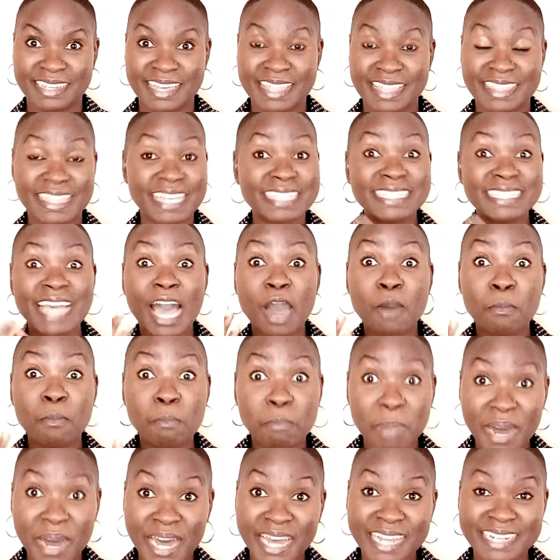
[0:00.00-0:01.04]
That's how
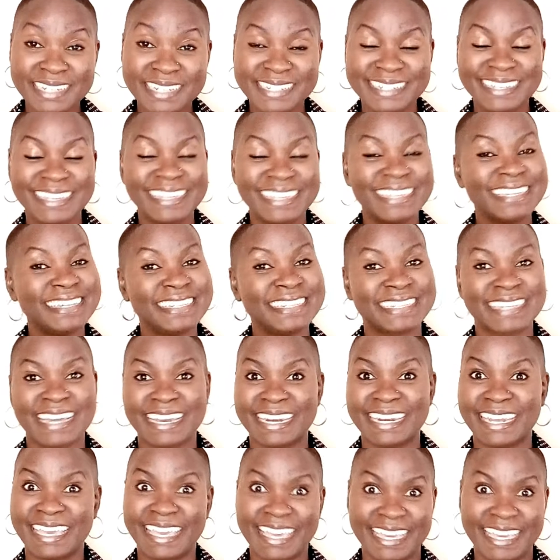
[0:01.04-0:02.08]
bad it can
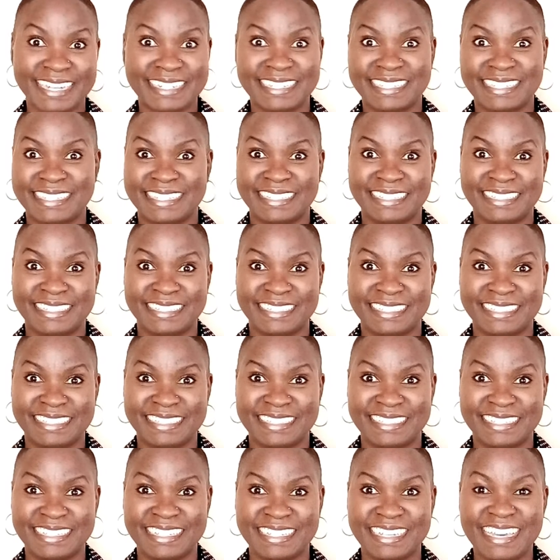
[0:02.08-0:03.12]
get.
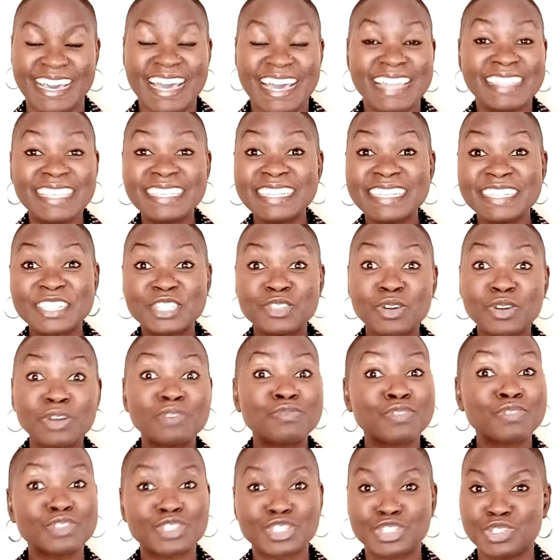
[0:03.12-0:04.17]
This is not
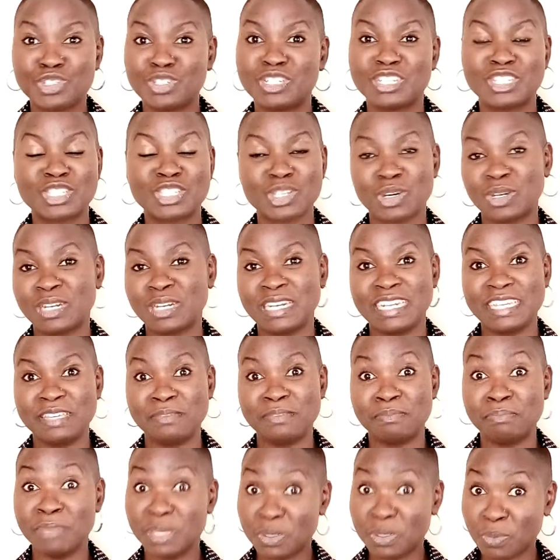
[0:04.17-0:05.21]
for students only.
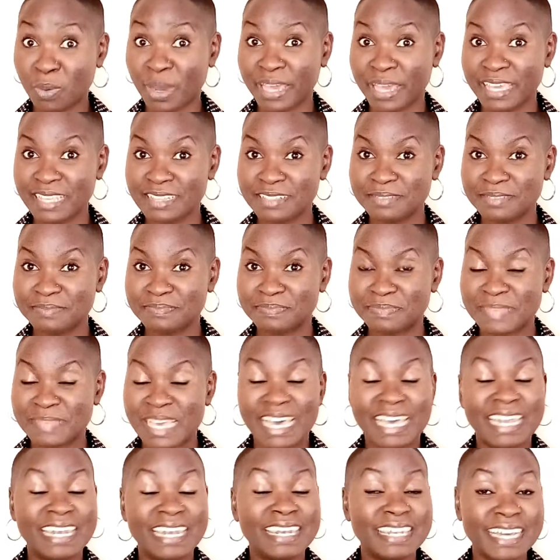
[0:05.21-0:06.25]
Meanwhile,
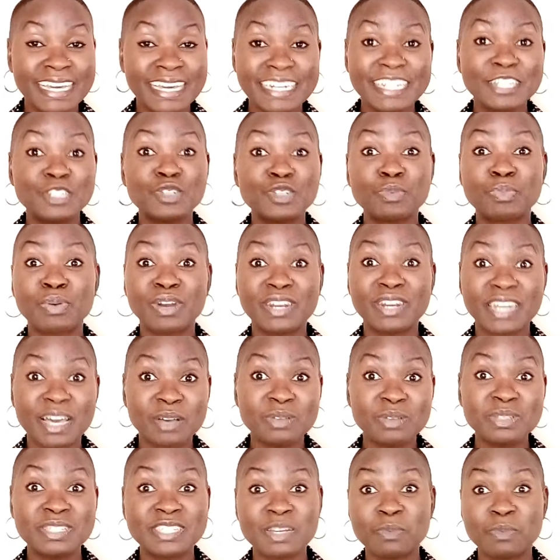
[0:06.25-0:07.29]
learning to
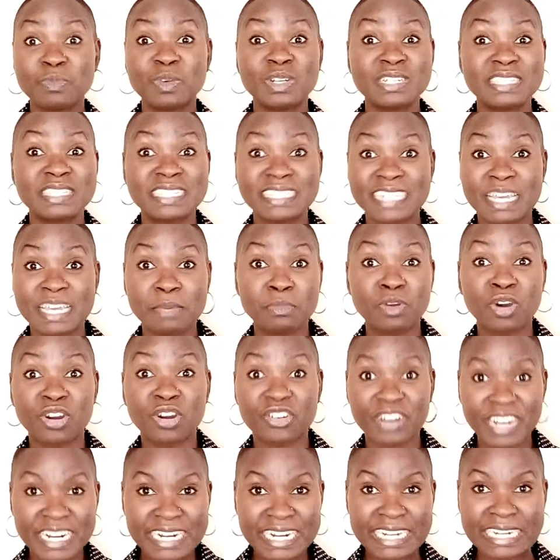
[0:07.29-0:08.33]
pronounce someone's name
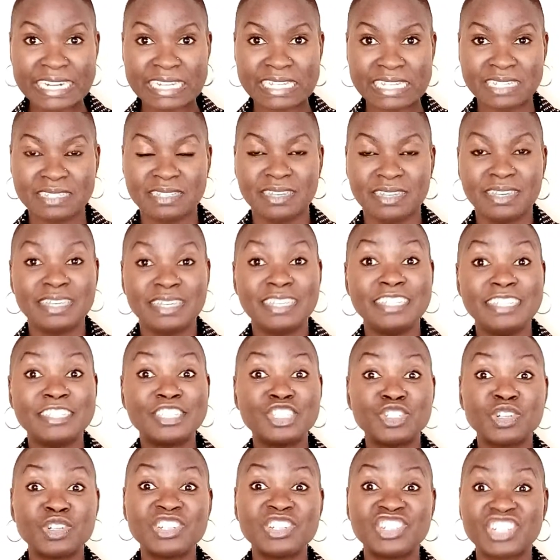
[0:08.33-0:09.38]
correctly is
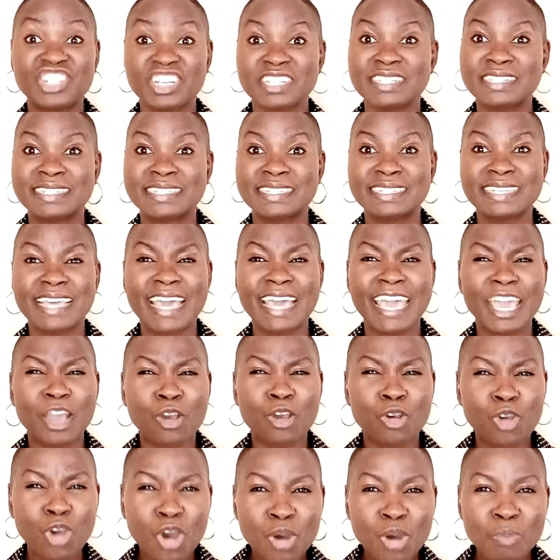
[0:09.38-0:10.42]
not just a
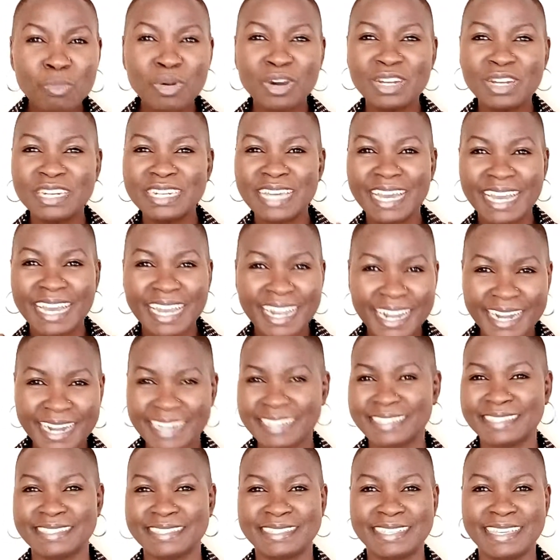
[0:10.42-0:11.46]
common
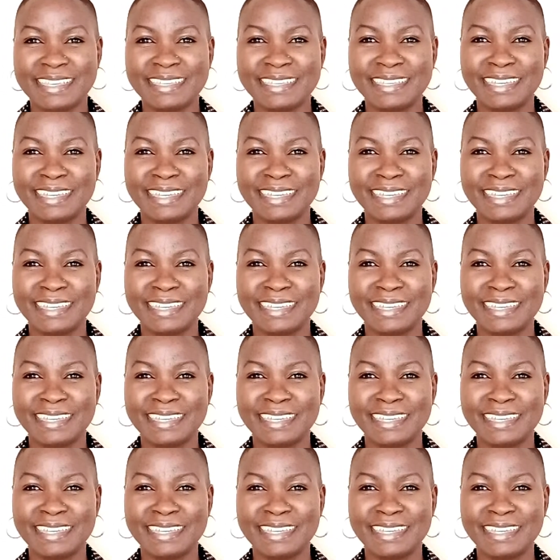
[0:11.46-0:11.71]
courtesy,